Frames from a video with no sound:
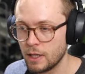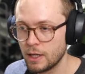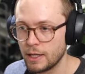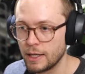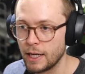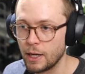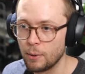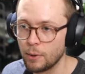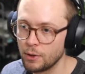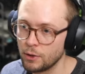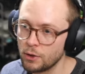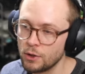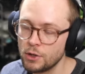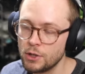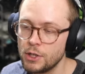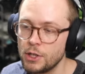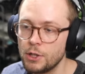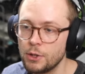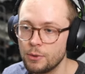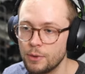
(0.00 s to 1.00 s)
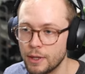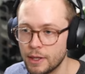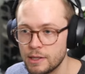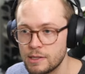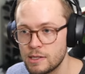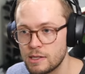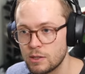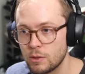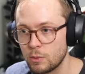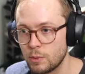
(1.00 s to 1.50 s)
Now, in order to do
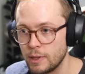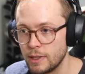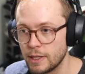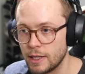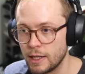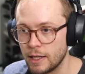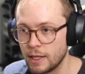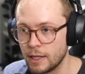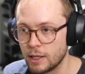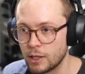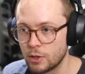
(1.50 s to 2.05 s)
this, we then